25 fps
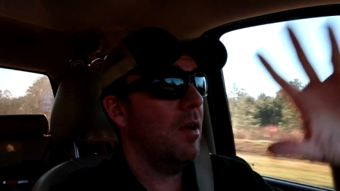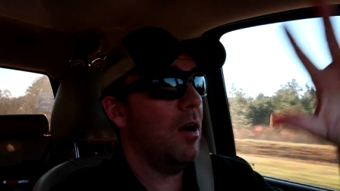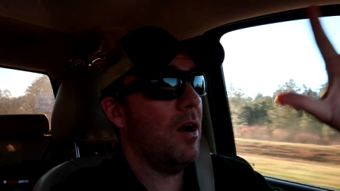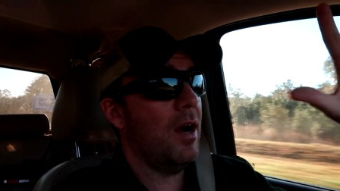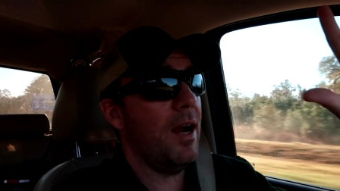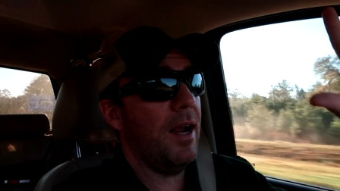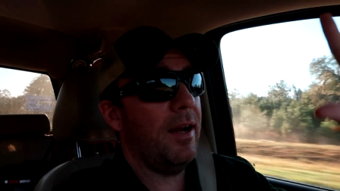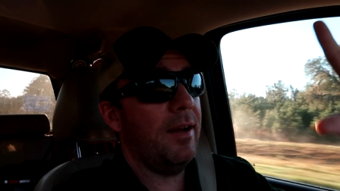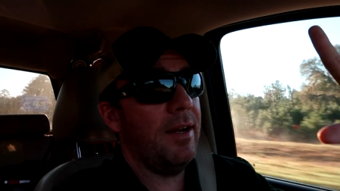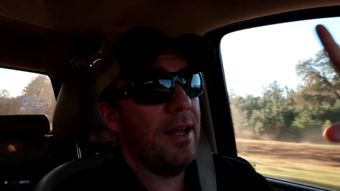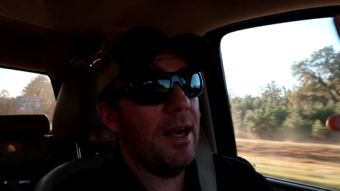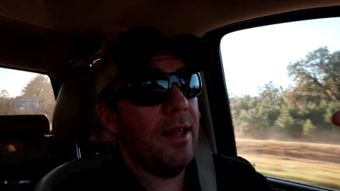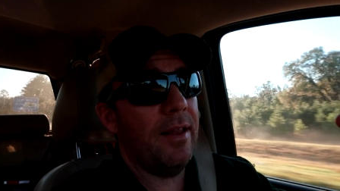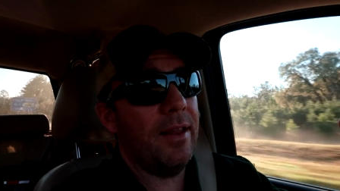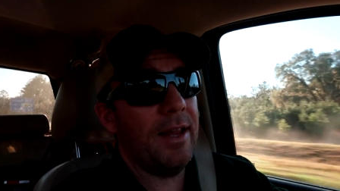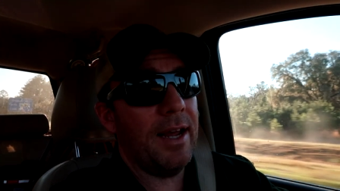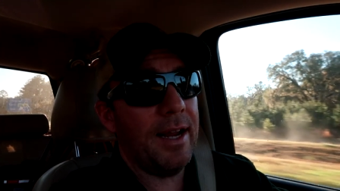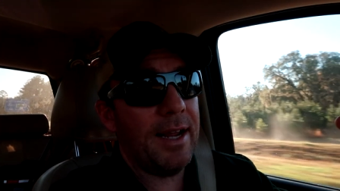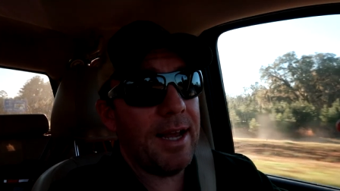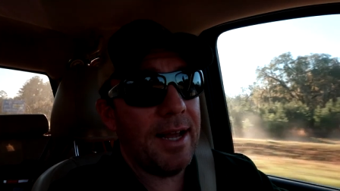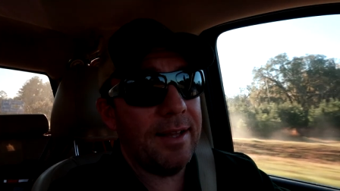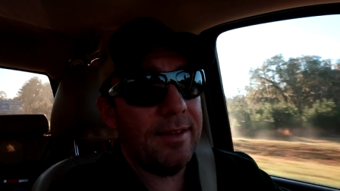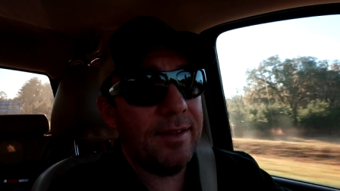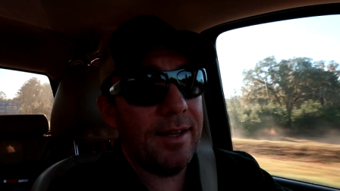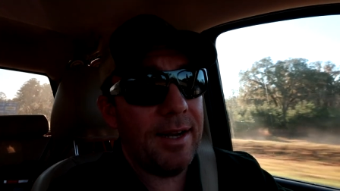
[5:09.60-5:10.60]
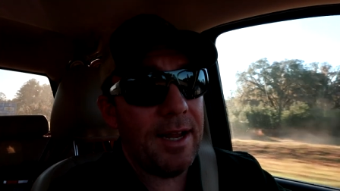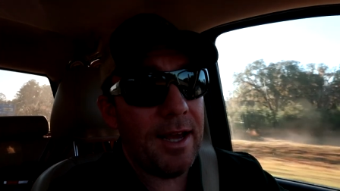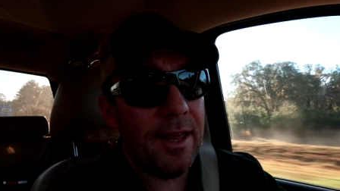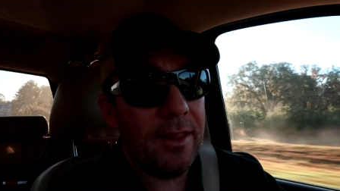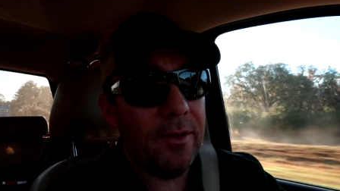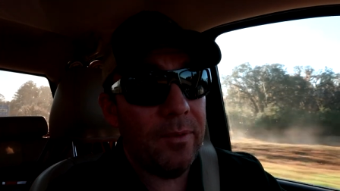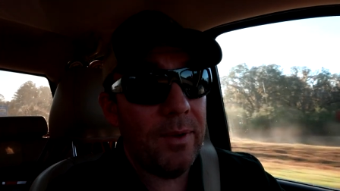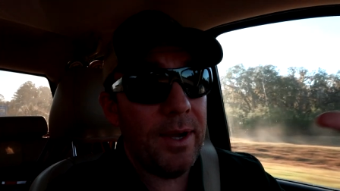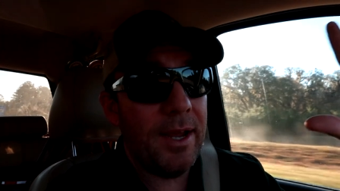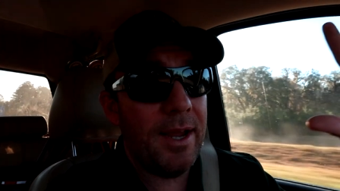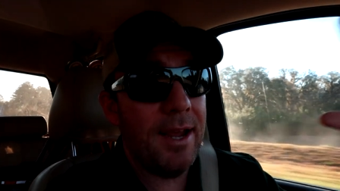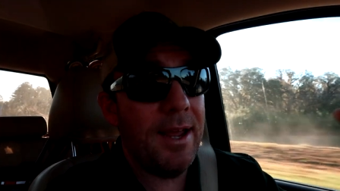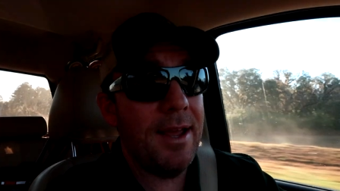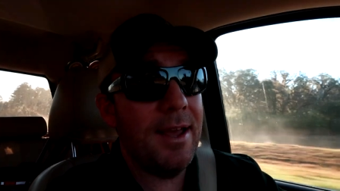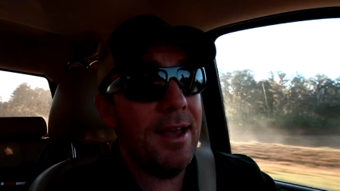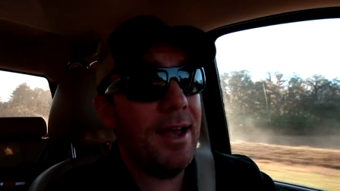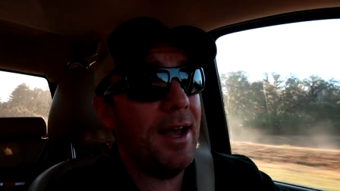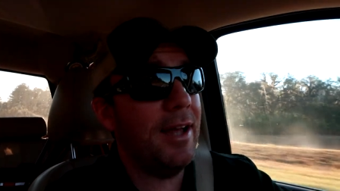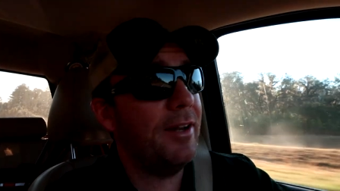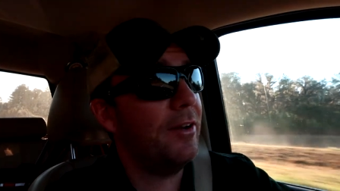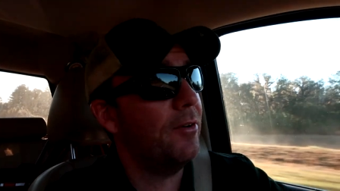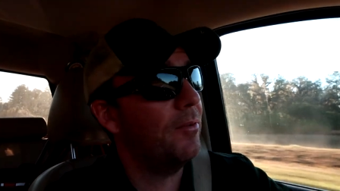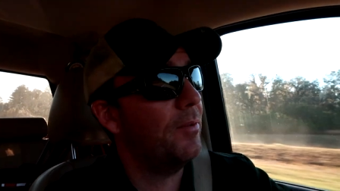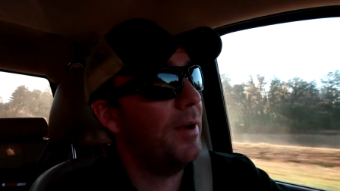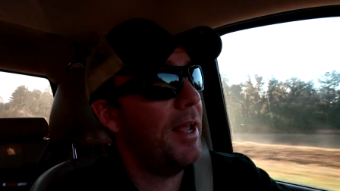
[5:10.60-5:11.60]
All right, now that I got that out of the way, I
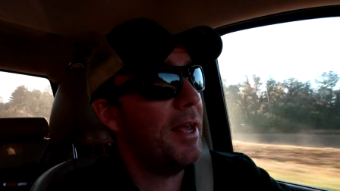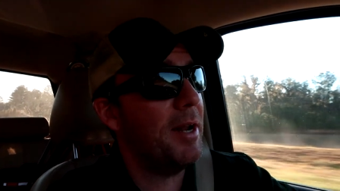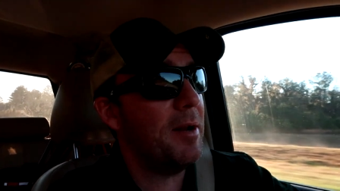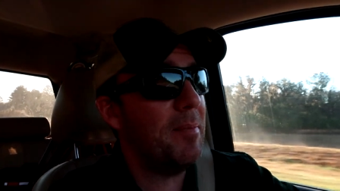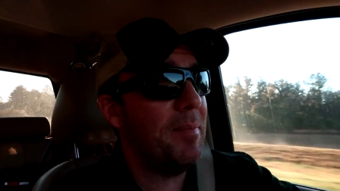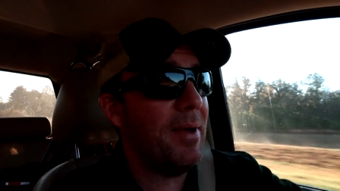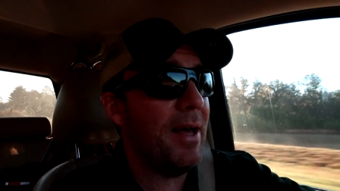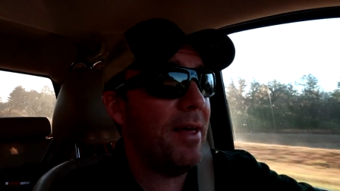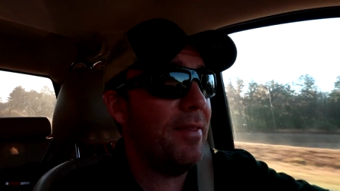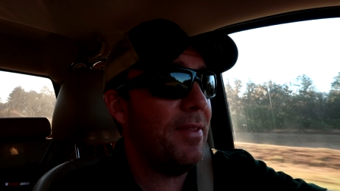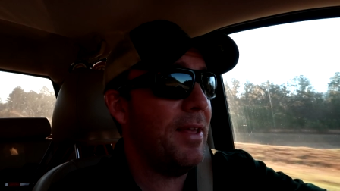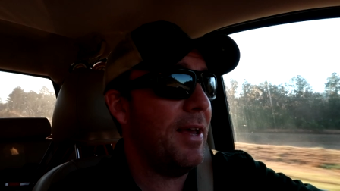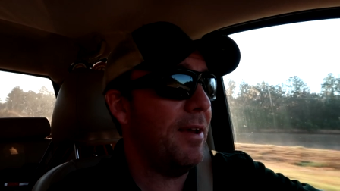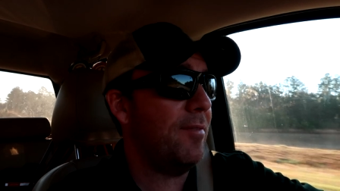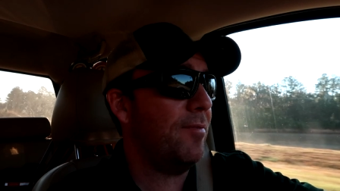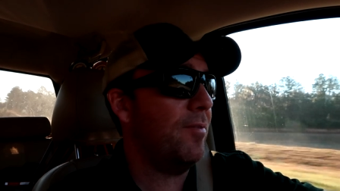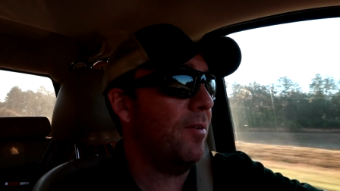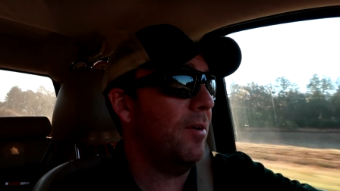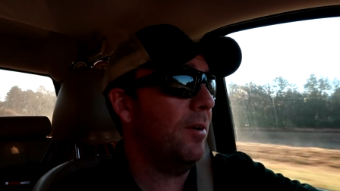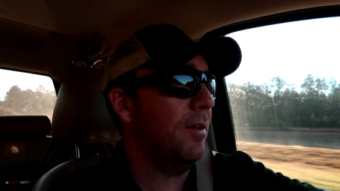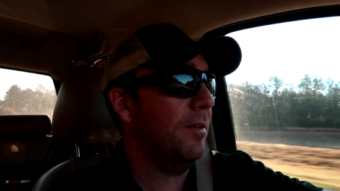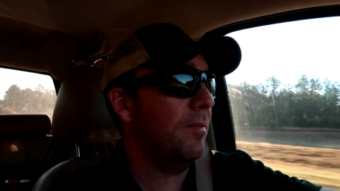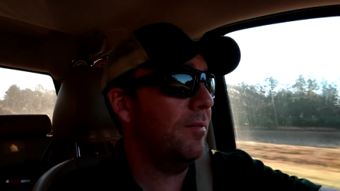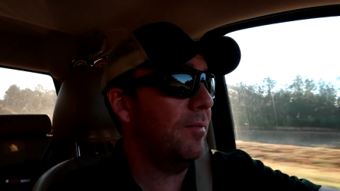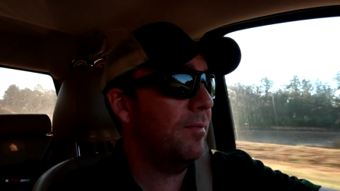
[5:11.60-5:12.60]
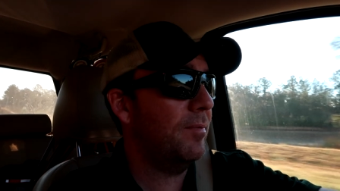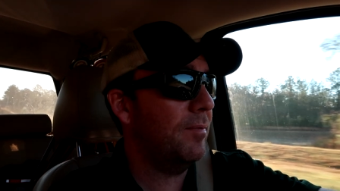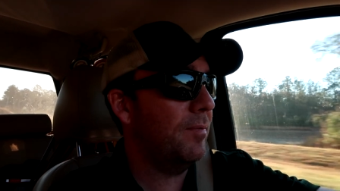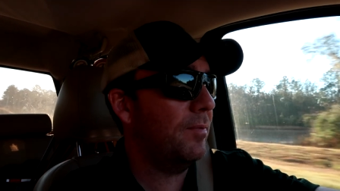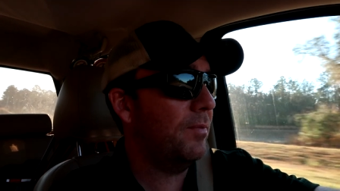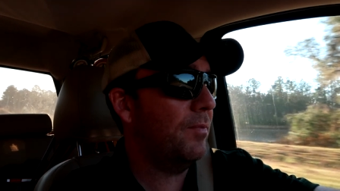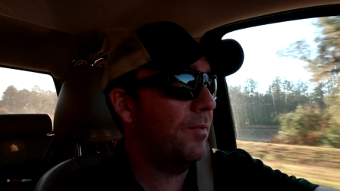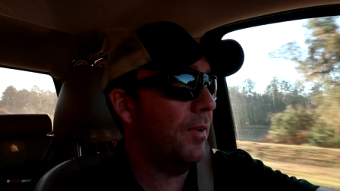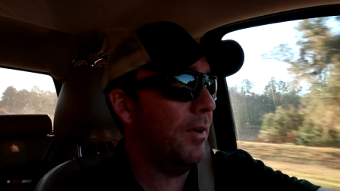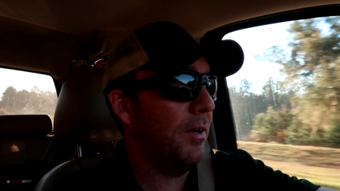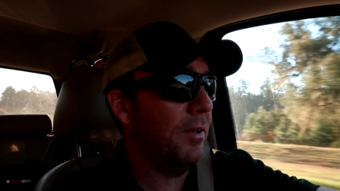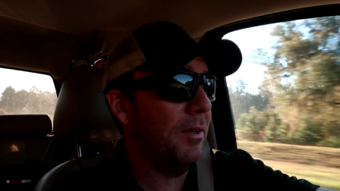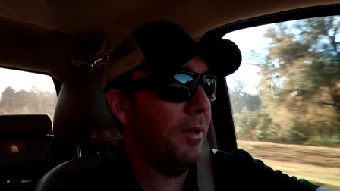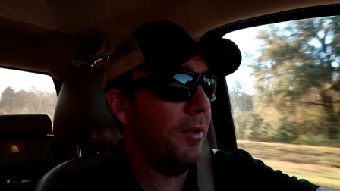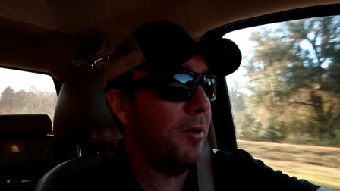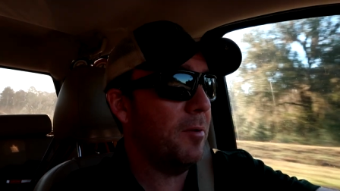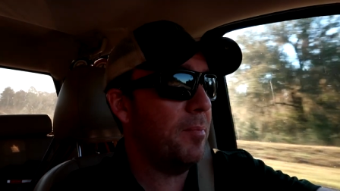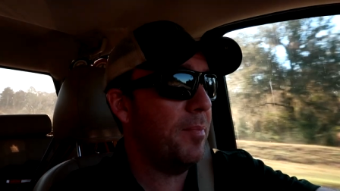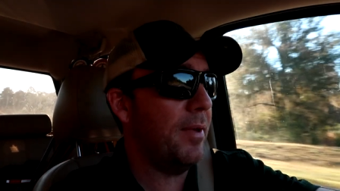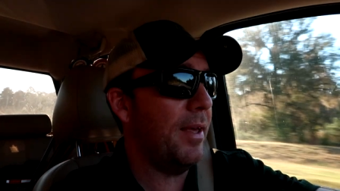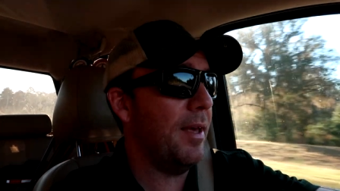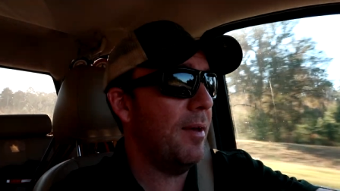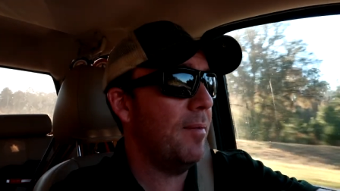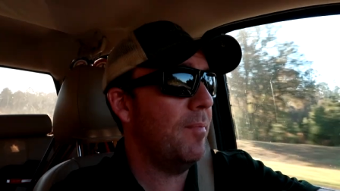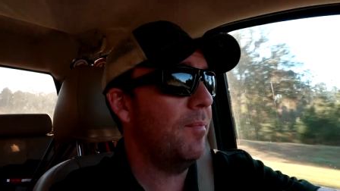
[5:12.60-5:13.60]
had to rant about that for a, for a little
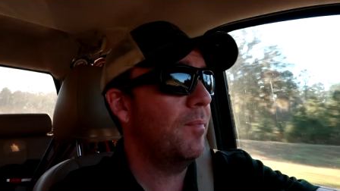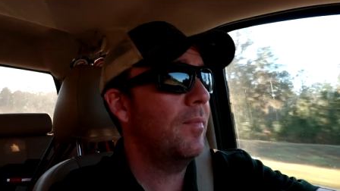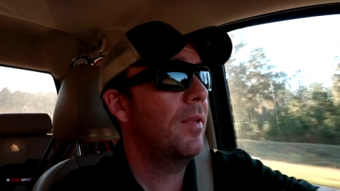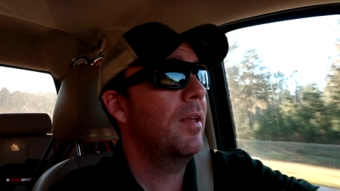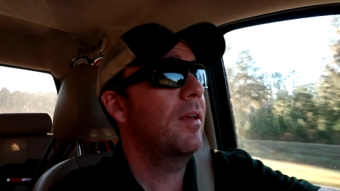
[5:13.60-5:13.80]
bit.